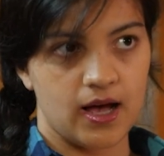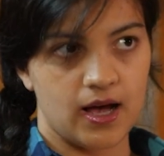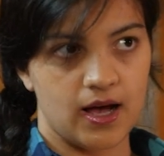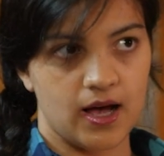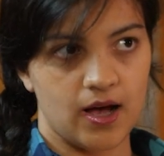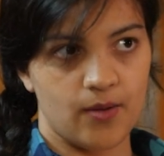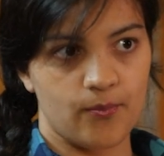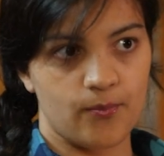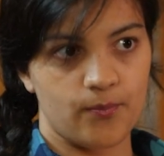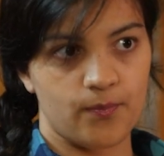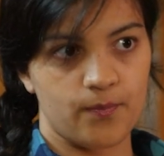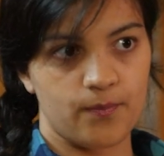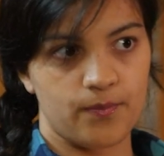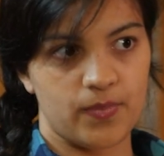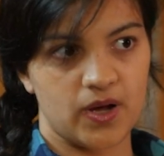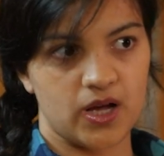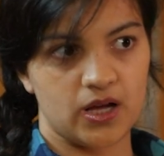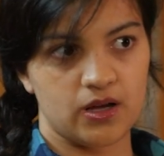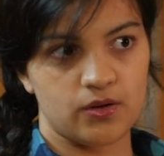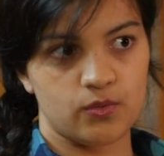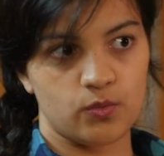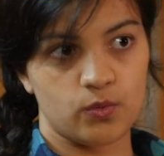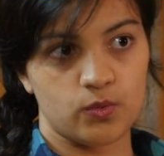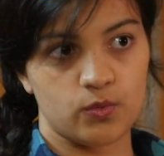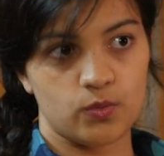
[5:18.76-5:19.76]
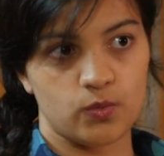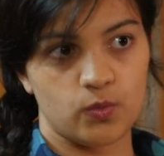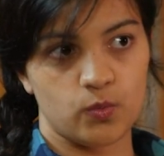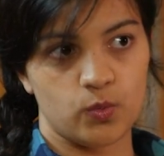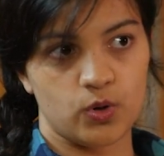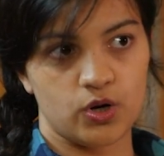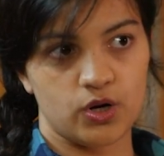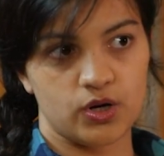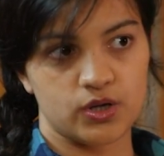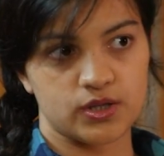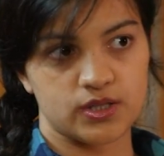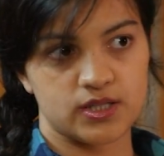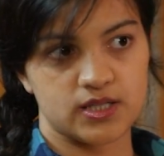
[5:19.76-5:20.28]
Um, but
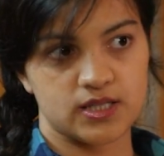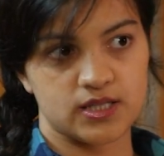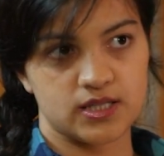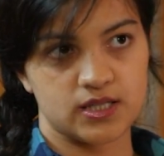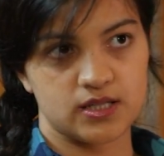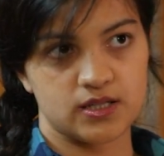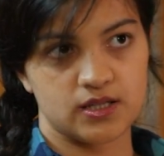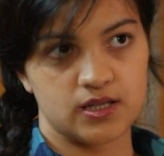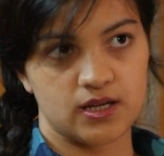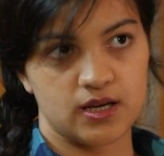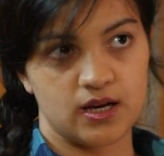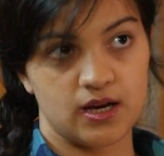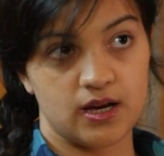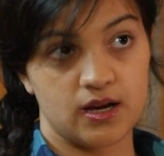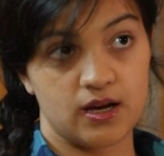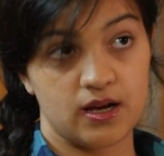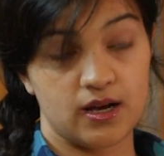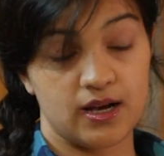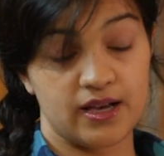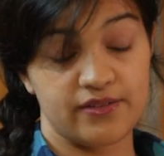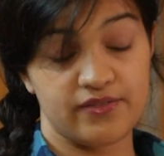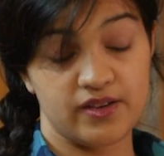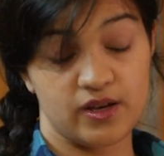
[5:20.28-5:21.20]
what uh,